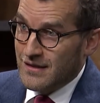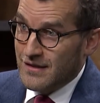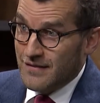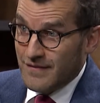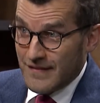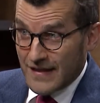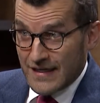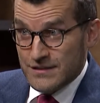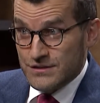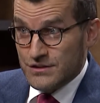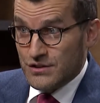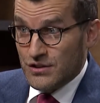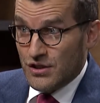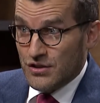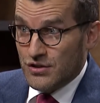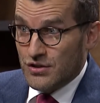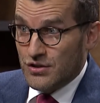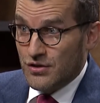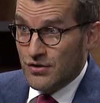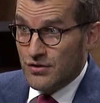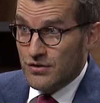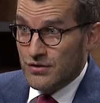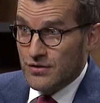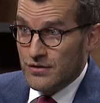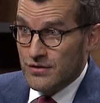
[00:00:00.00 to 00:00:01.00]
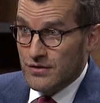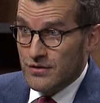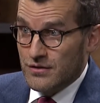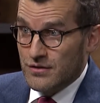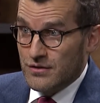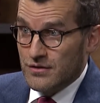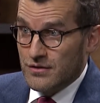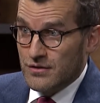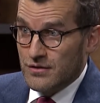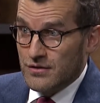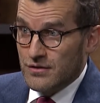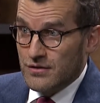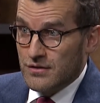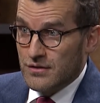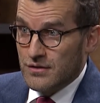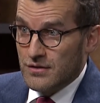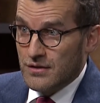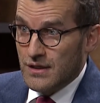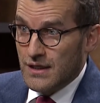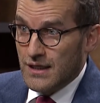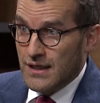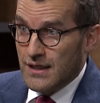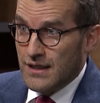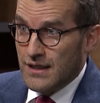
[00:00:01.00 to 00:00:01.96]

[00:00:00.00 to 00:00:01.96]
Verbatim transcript: That's right. not good. Got it. Uh,